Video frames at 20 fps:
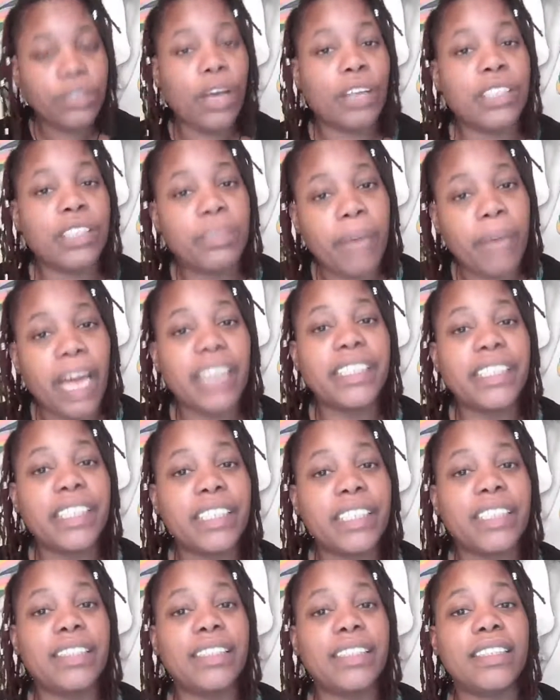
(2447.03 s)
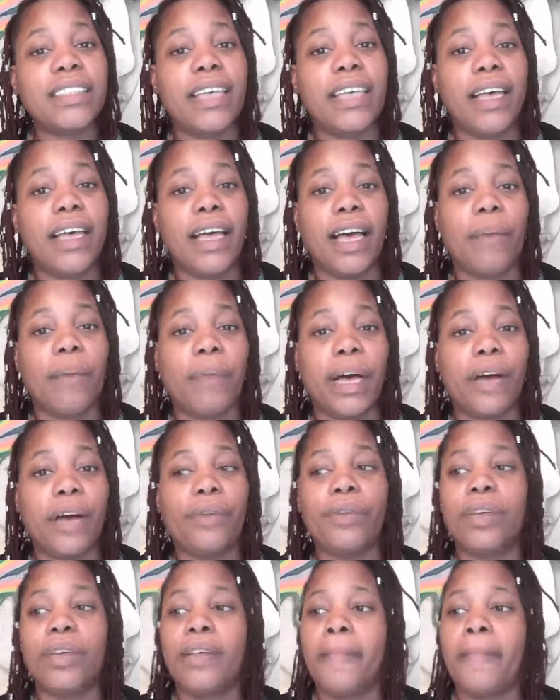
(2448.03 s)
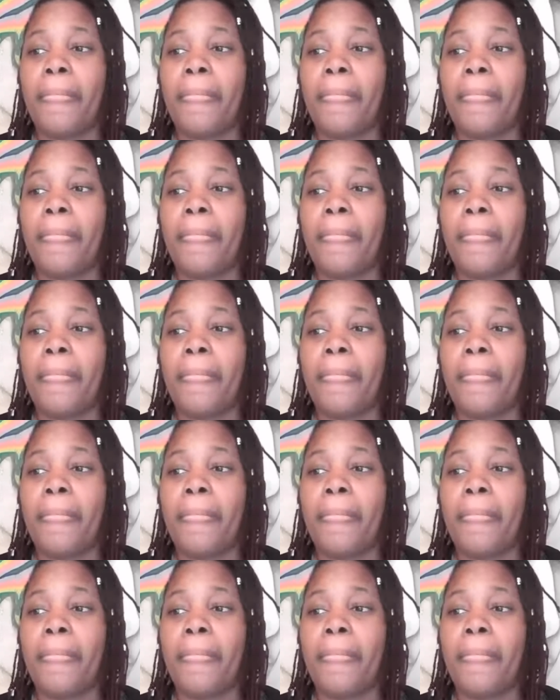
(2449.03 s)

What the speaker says: talk to politicians about